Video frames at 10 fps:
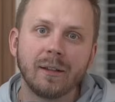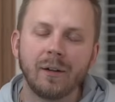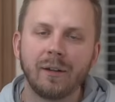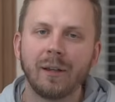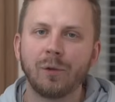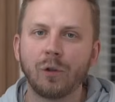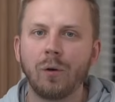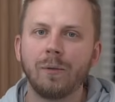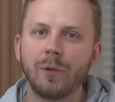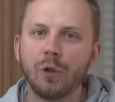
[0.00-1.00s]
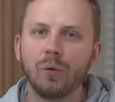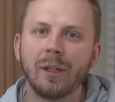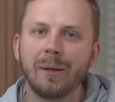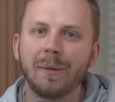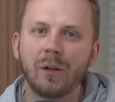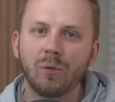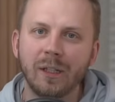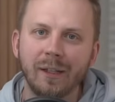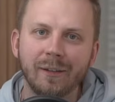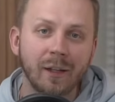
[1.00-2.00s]
there is some sort of new limited
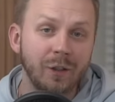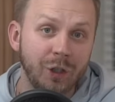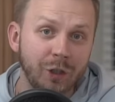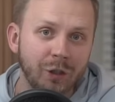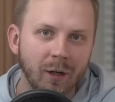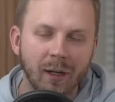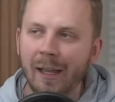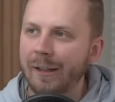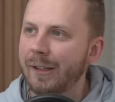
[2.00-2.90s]
release G-Shock.